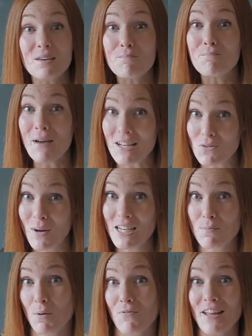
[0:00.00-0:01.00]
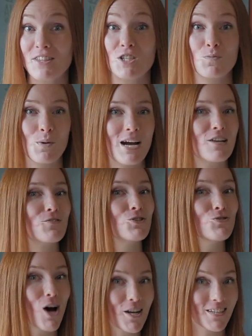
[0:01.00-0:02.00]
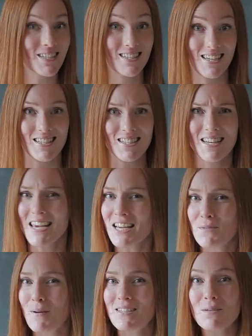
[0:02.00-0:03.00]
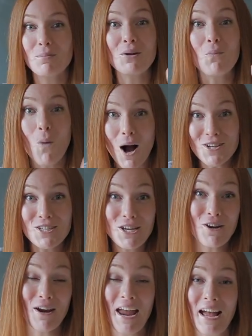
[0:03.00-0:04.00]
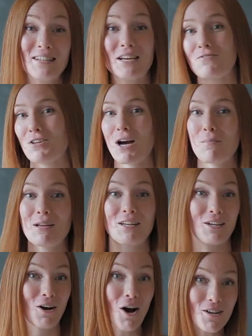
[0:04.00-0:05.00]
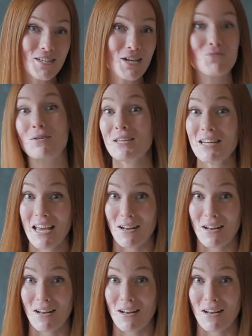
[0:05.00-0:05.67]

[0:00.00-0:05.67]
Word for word: The best way to prevent the spread of zoonotic diseases is by simply washing your hands after coming into contact with an